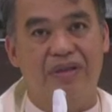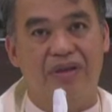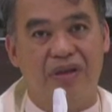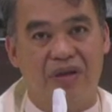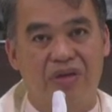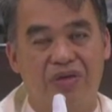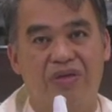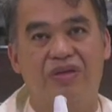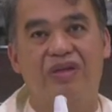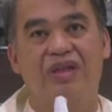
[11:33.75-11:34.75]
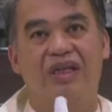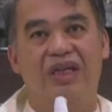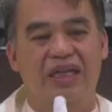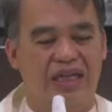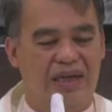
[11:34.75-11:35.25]
grow
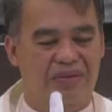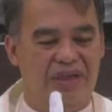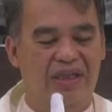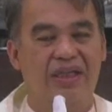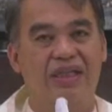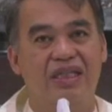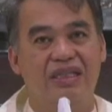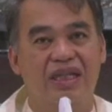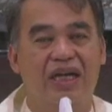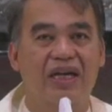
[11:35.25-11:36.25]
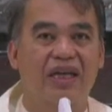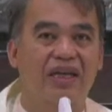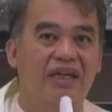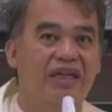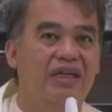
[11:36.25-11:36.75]
in our
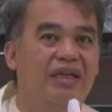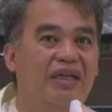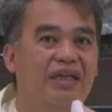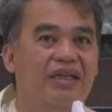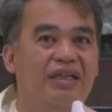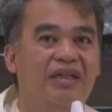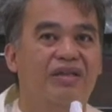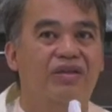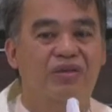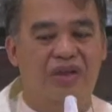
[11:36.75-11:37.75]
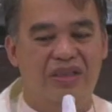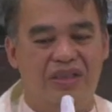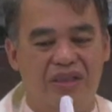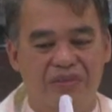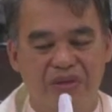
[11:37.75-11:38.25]
desire towards
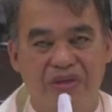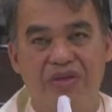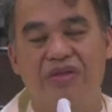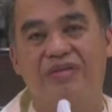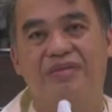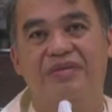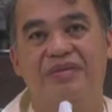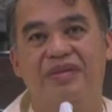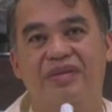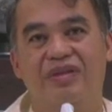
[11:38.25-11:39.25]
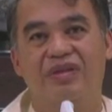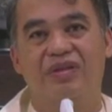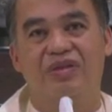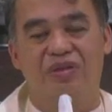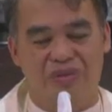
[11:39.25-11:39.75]
communion
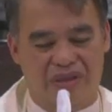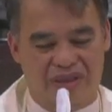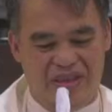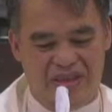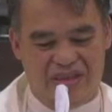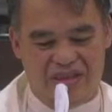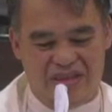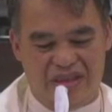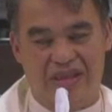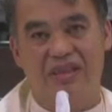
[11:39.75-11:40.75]
with